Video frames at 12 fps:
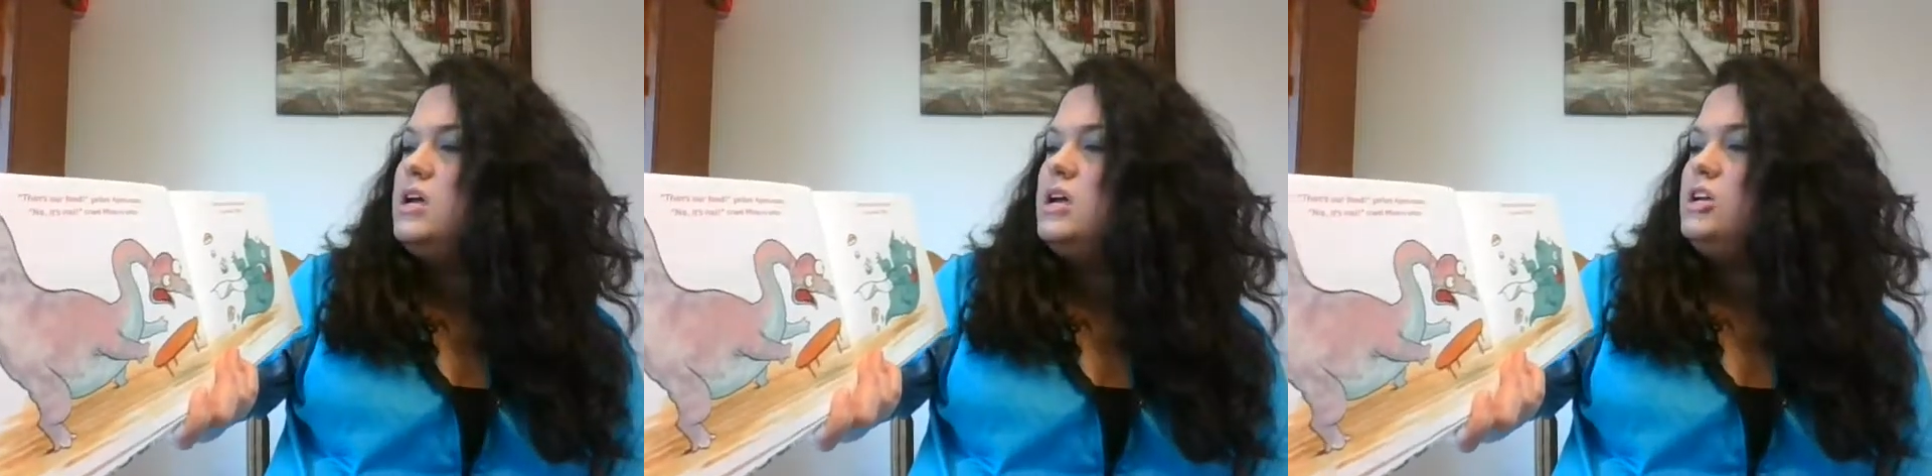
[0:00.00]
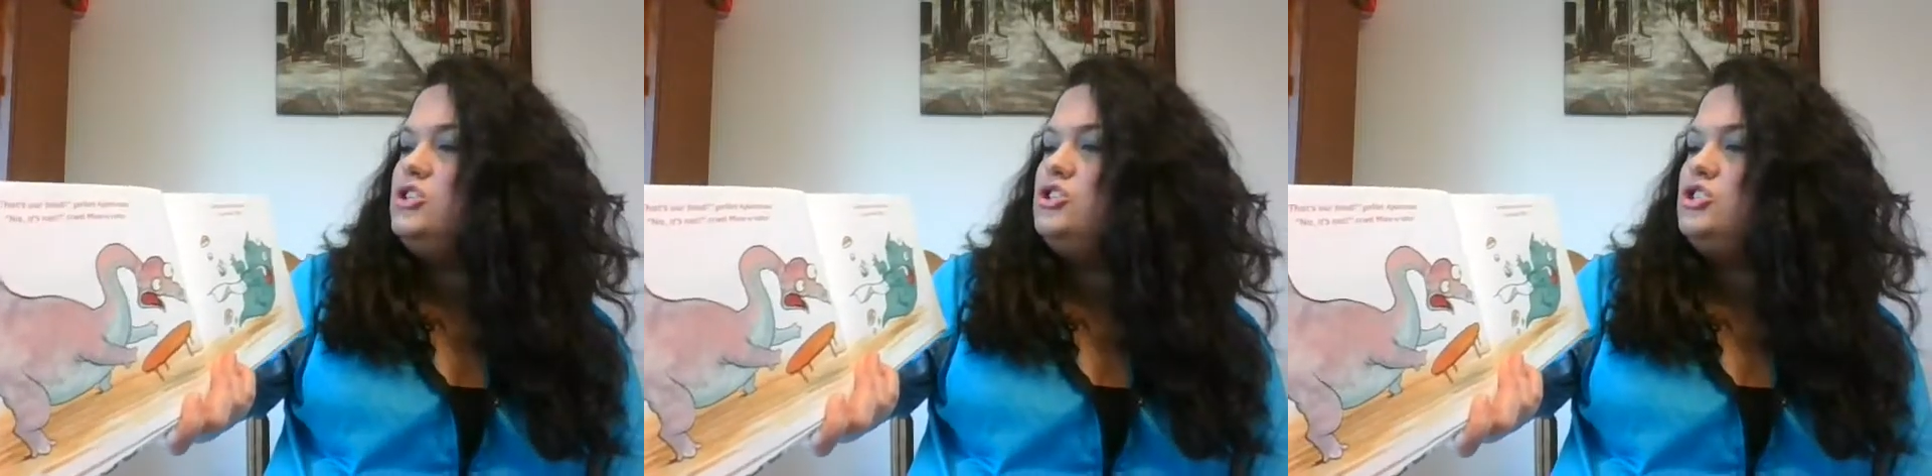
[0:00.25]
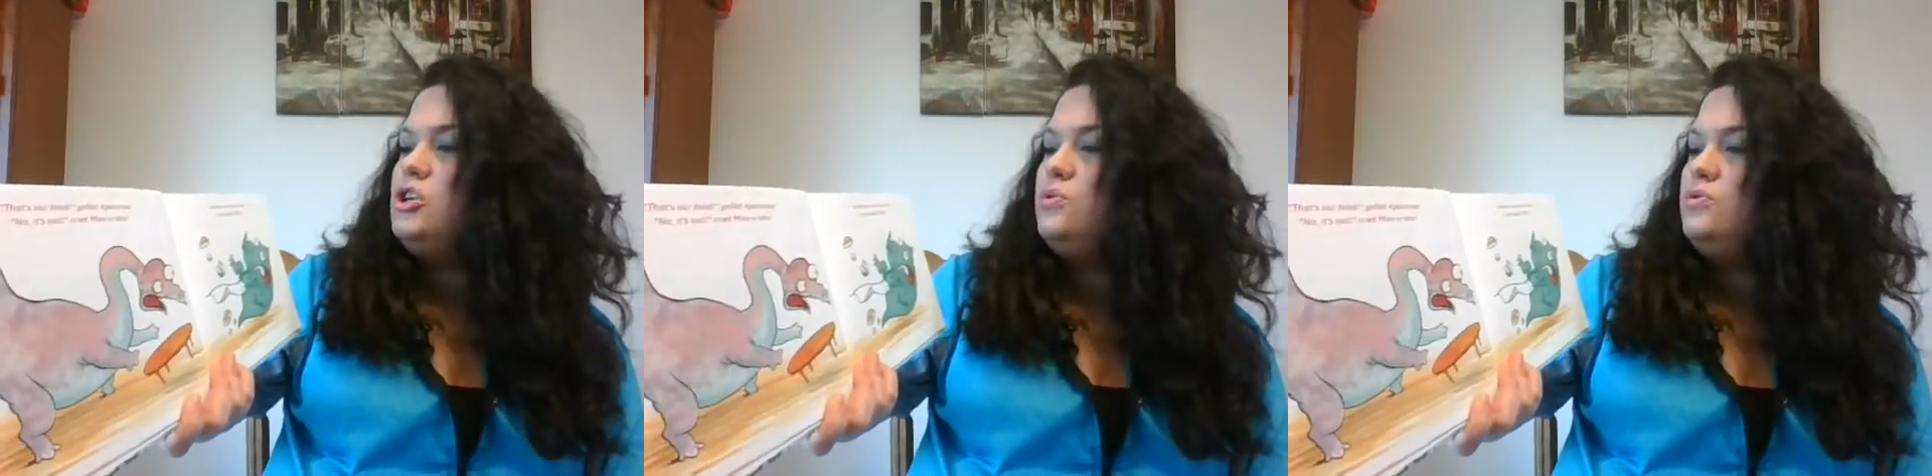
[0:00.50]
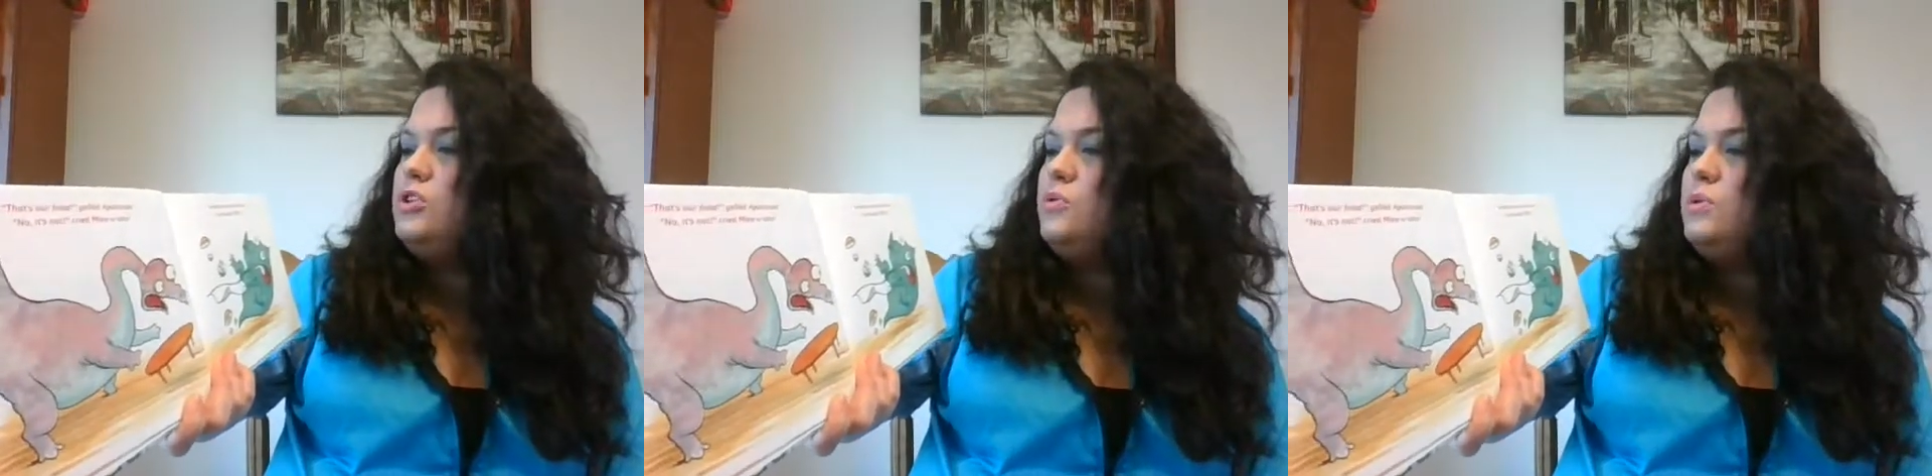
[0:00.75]
and
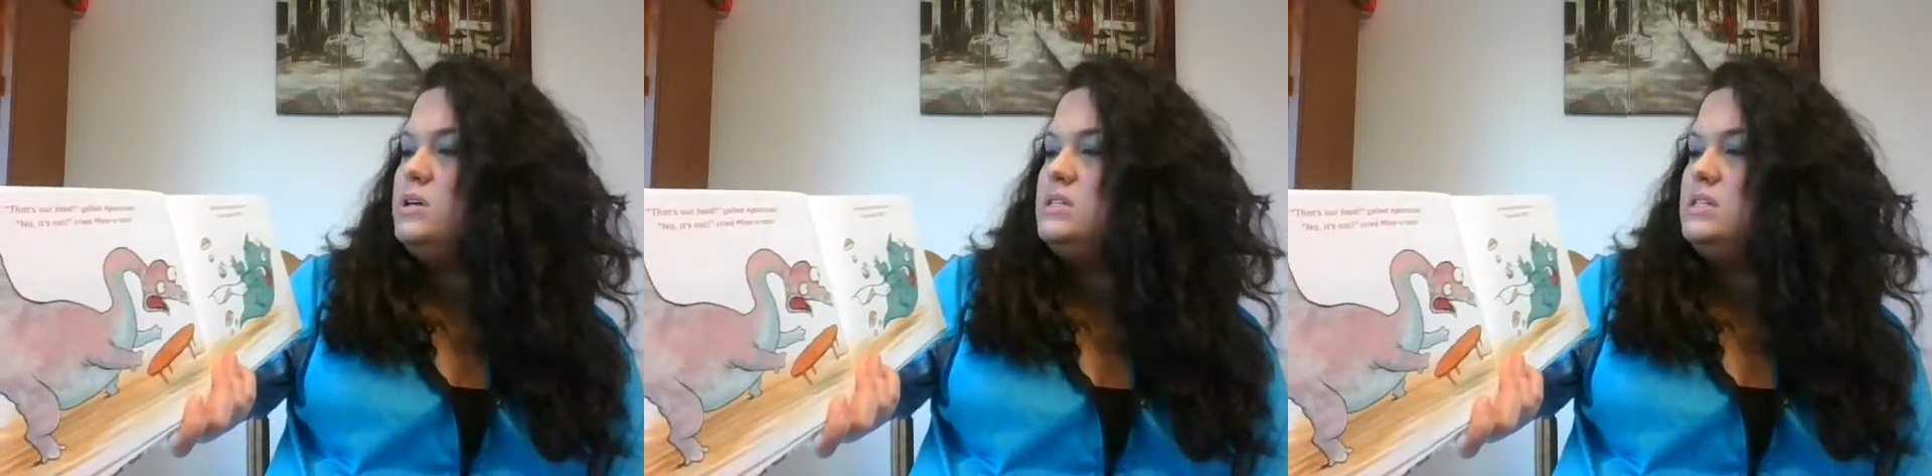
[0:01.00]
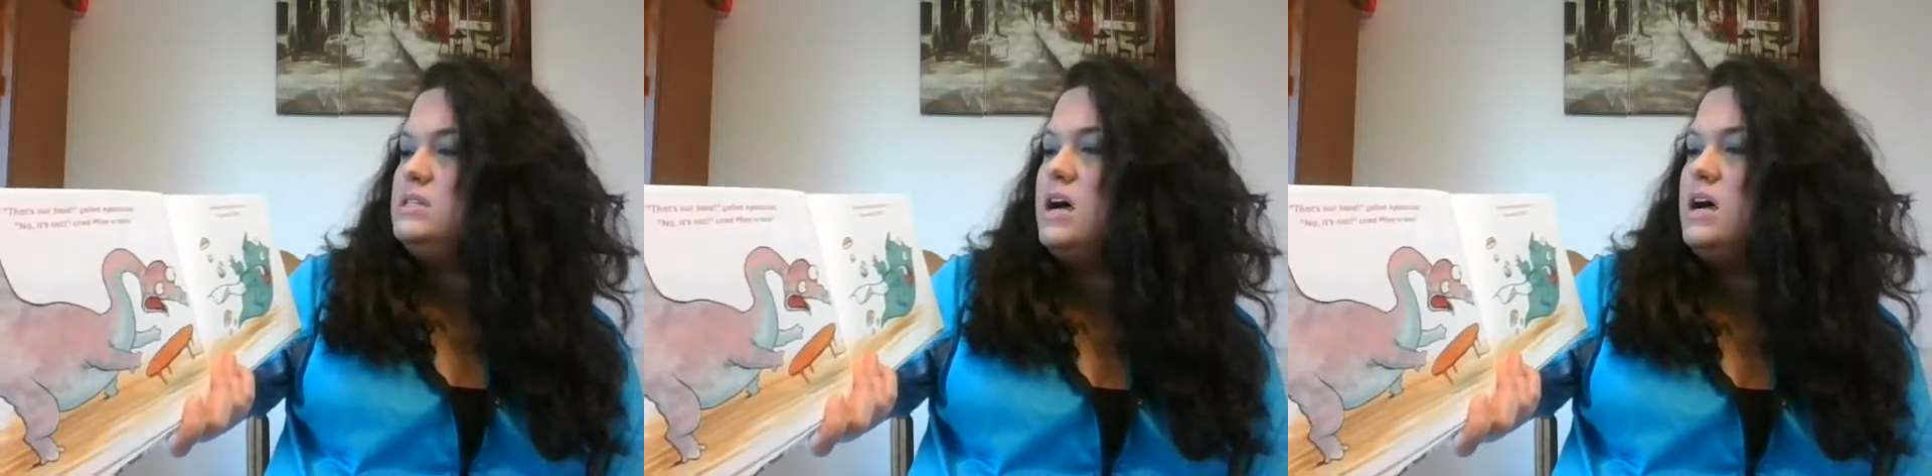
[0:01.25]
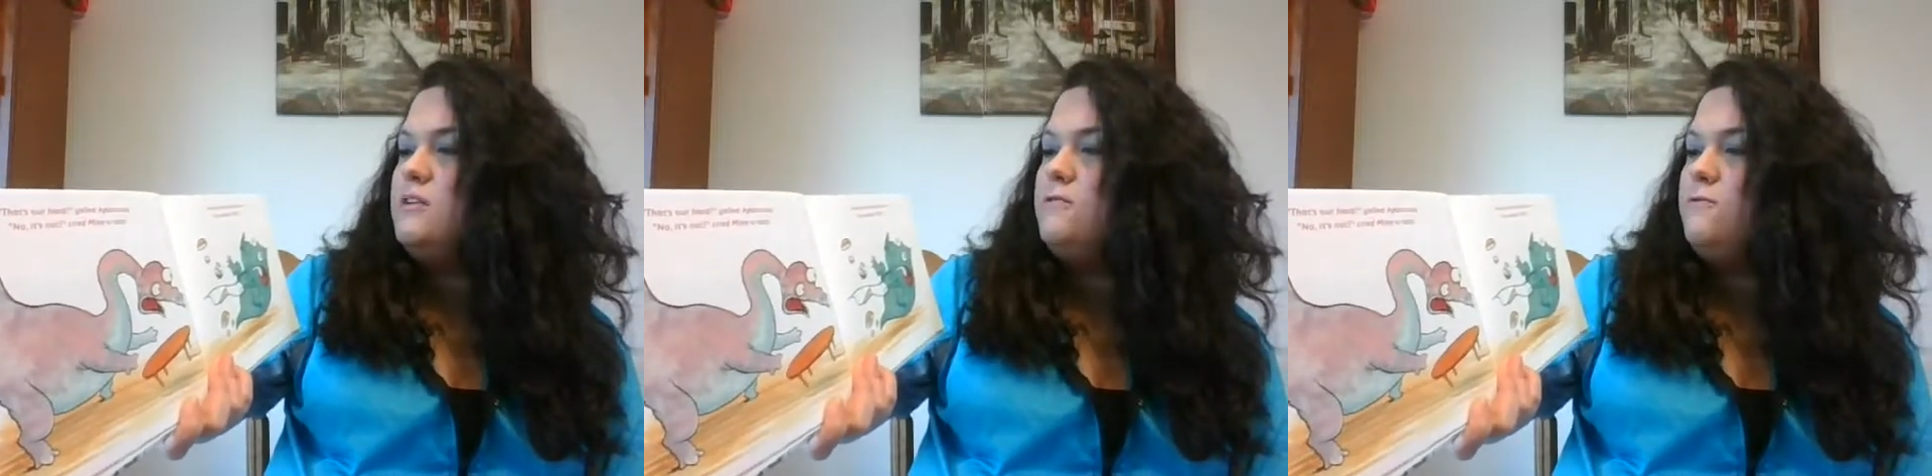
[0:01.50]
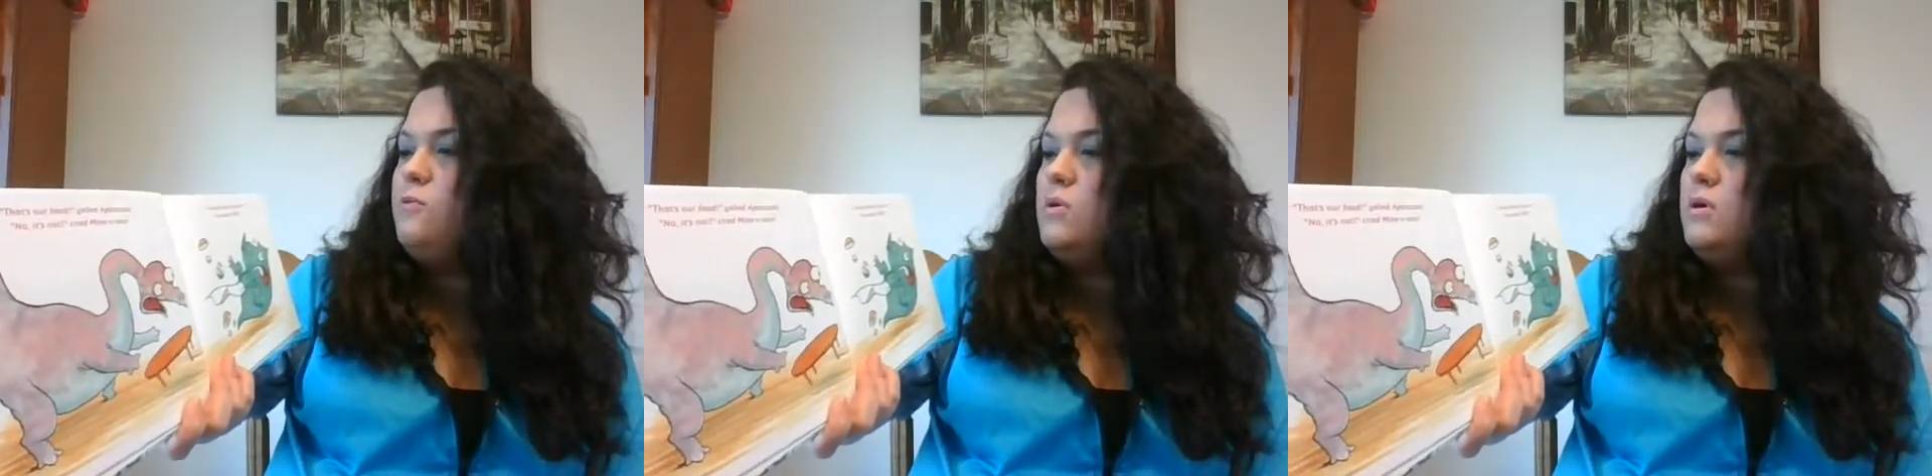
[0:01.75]
soon there was a tug of
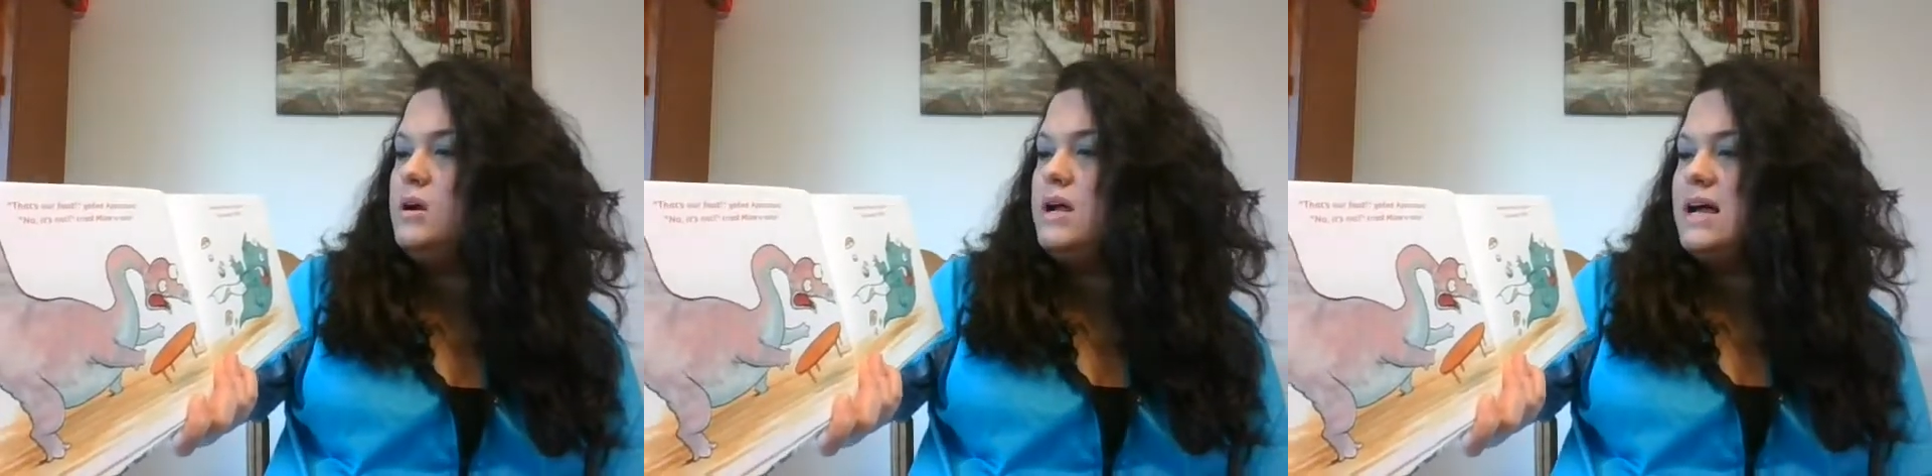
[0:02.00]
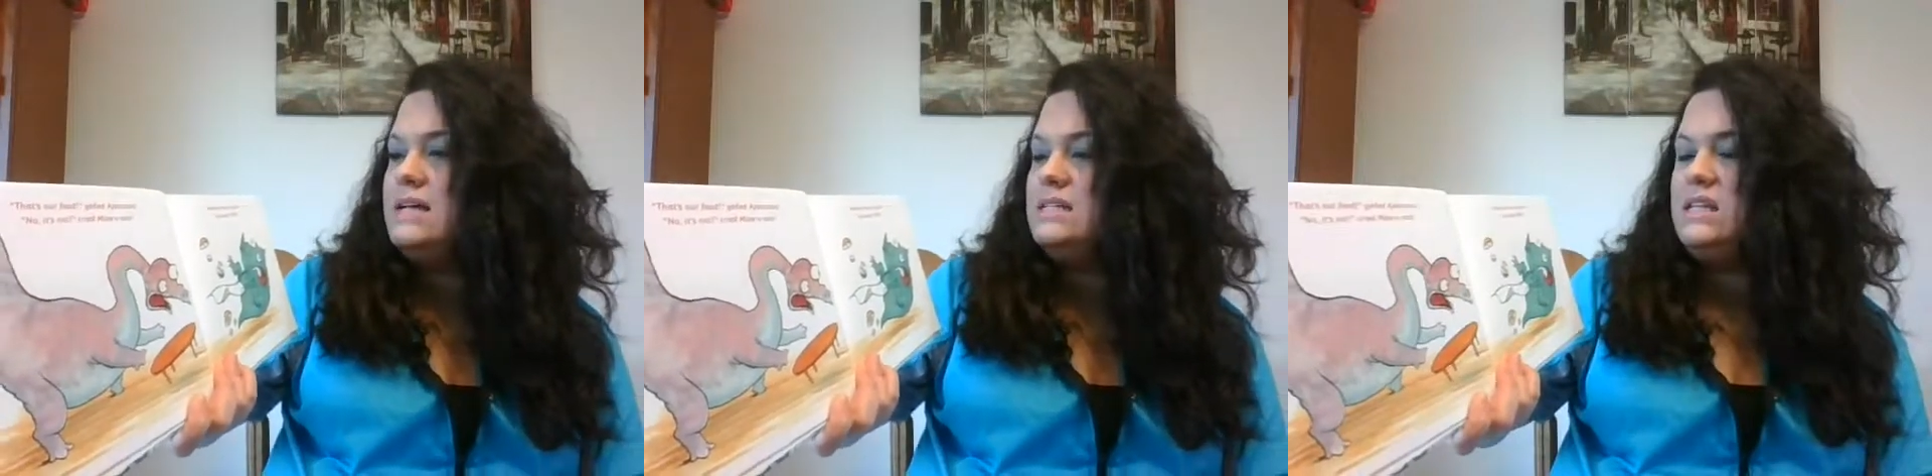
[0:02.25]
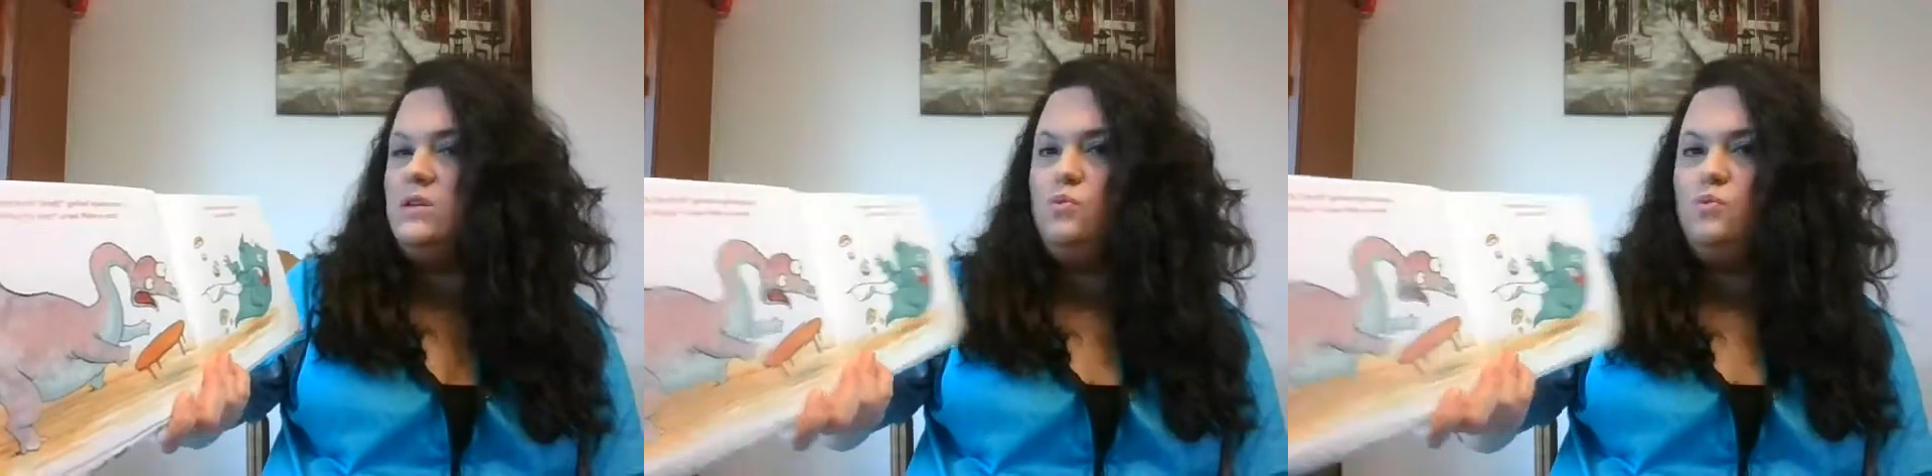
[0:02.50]
war as he